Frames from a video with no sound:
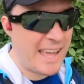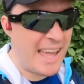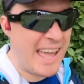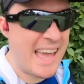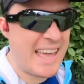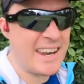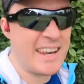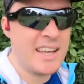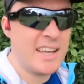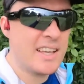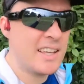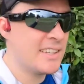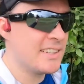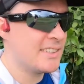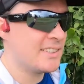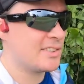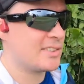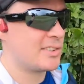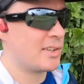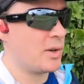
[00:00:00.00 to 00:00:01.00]
head.
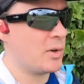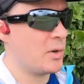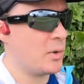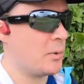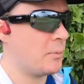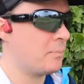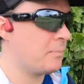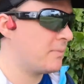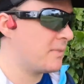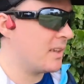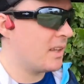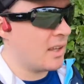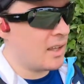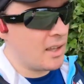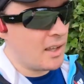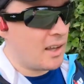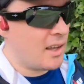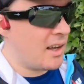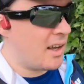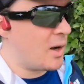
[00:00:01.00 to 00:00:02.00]
So
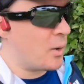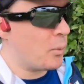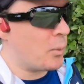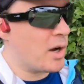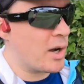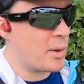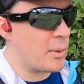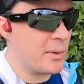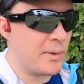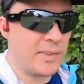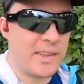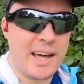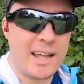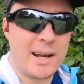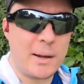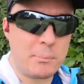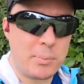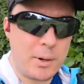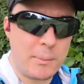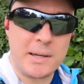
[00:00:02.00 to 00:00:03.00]
I'll work with that.
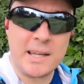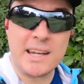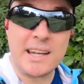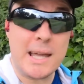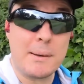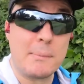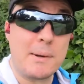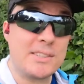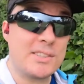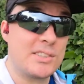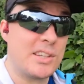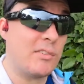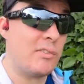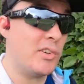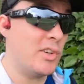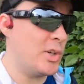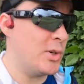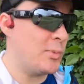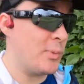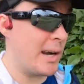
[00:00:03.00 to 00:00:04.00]
I'm probably going to get myself
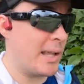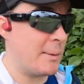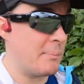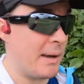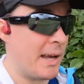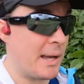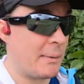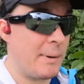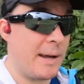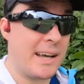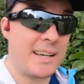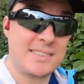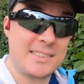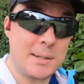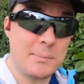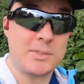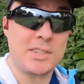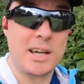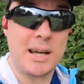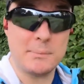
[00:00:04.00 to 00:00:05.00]
a new running backpack
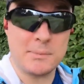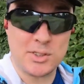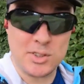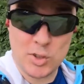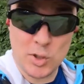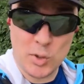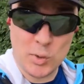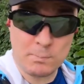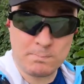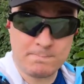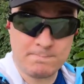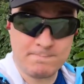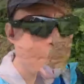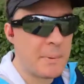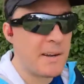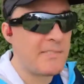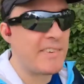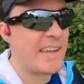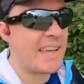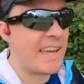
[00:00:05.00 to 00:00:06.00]
sometime soon.
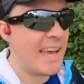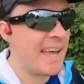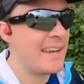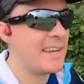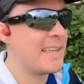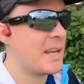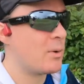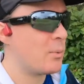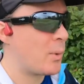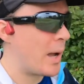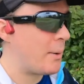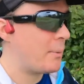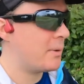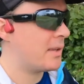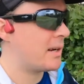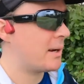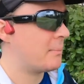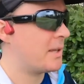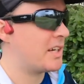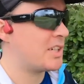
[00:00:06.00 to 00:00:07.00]
But if I can get away
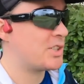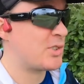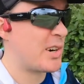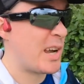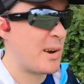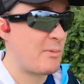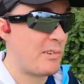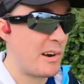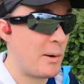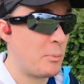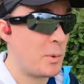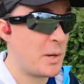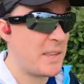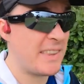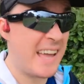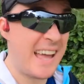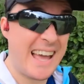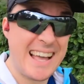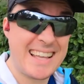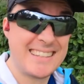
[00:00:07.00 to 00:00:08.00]
with it, I'm going to try and run
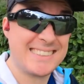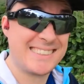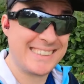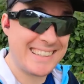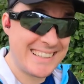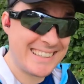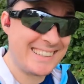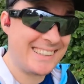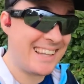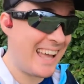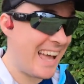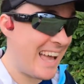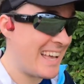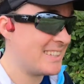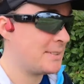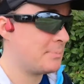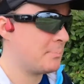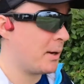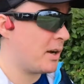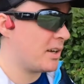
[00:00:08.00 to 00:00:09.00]
with as little
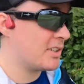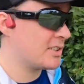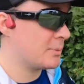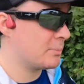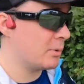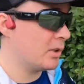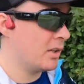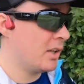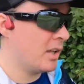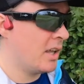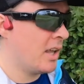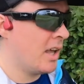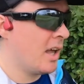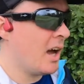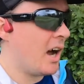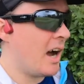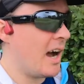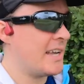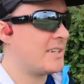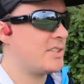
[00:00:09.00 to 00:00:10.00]
as possible.
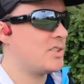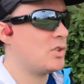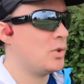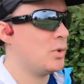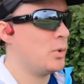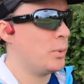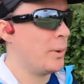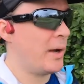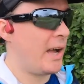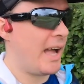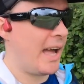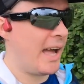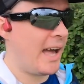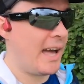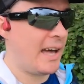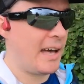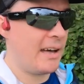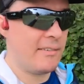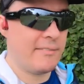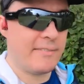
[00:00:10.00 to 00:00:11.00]
I do
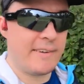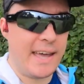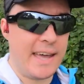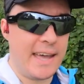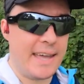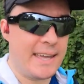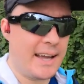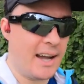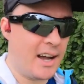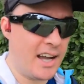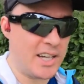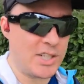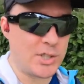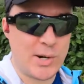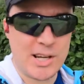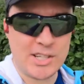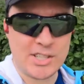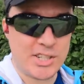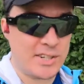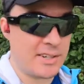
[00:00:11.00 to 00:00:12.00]
have a
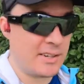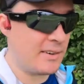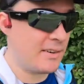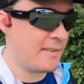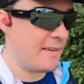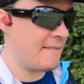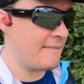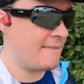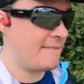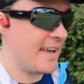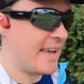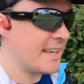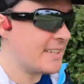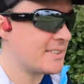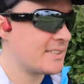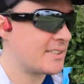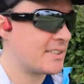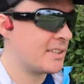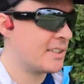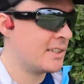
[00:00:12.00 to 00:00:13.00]
hydration
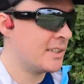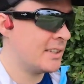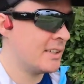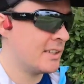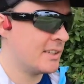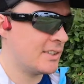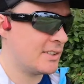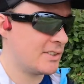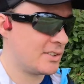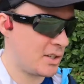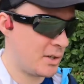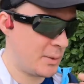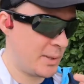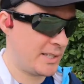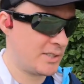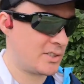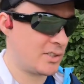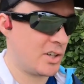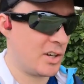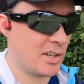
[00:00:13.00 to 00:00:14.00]
vest. So
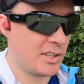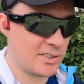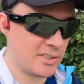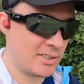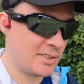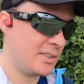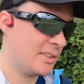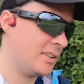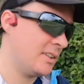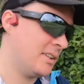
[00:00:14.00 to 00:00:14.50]
it's got